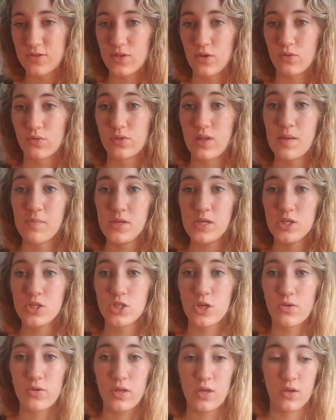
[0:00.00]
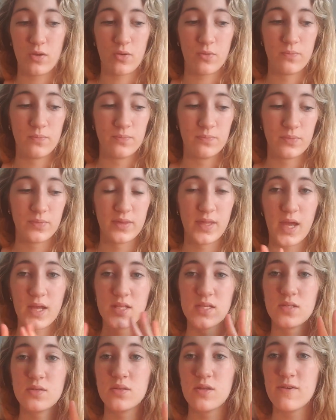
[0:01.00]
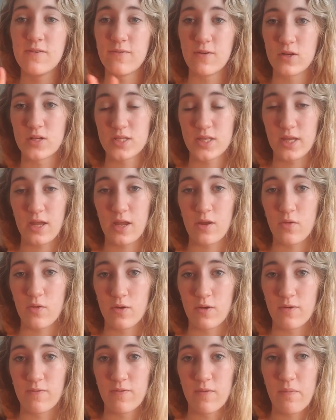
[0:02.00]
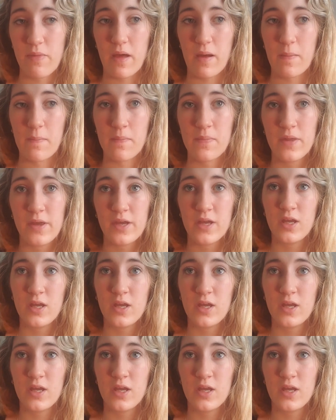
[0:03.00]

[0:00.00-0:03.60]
So let me show you, that's the first thing I ordered from them,